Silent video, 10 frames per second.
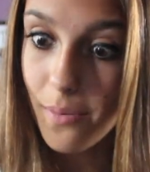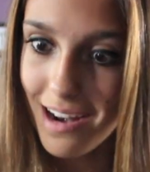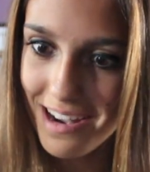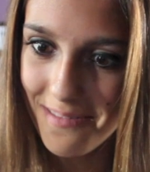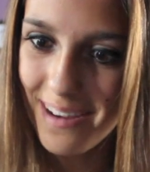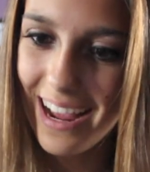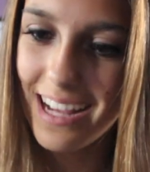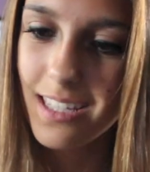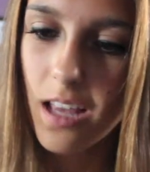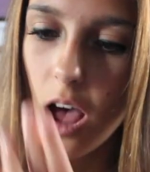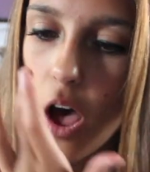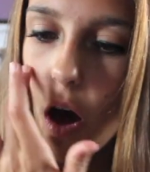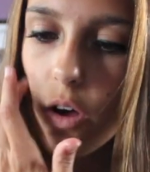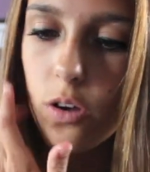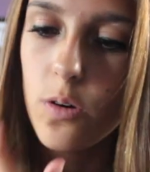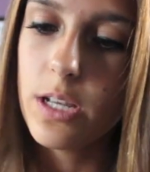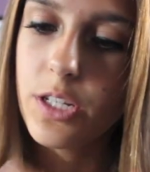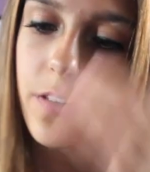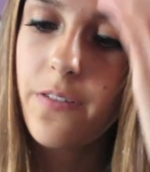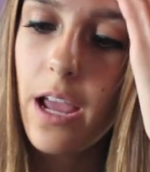But anyways, who
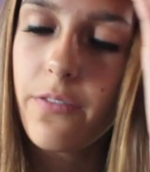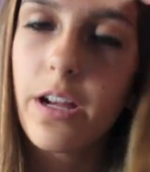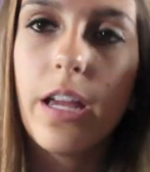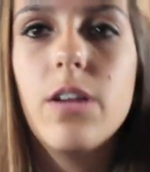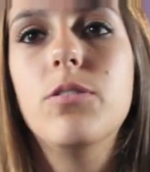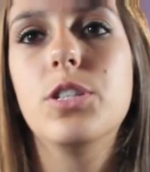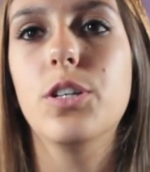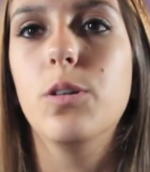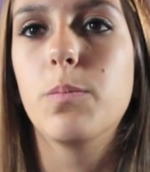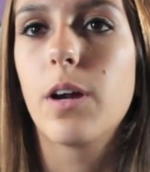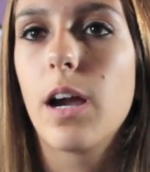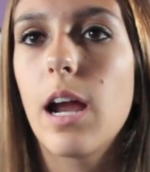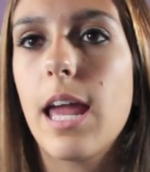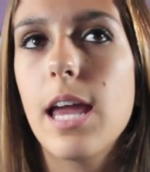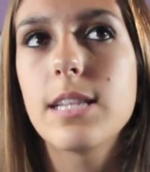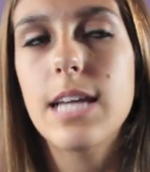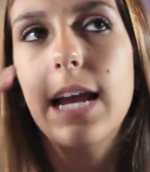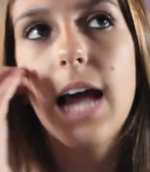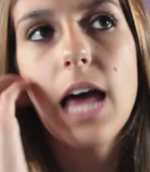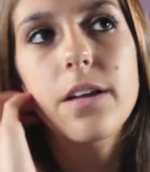is your favorite YouTuber? And
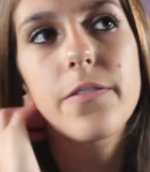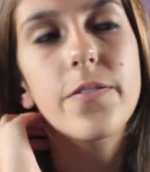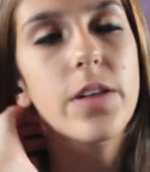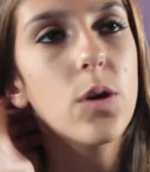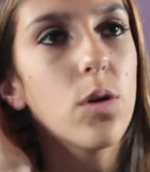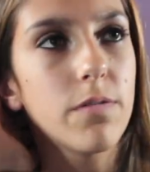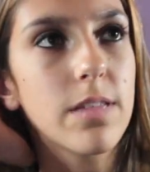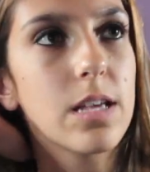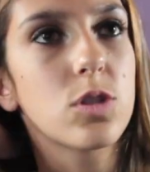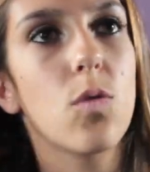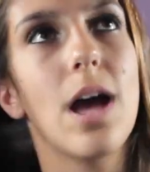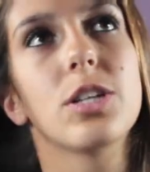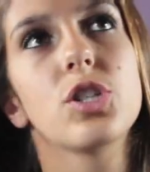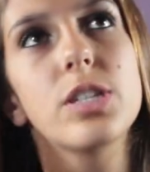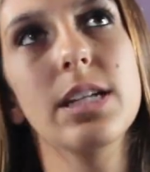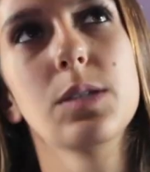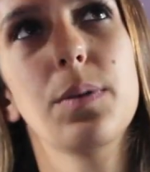I got a few of these questions,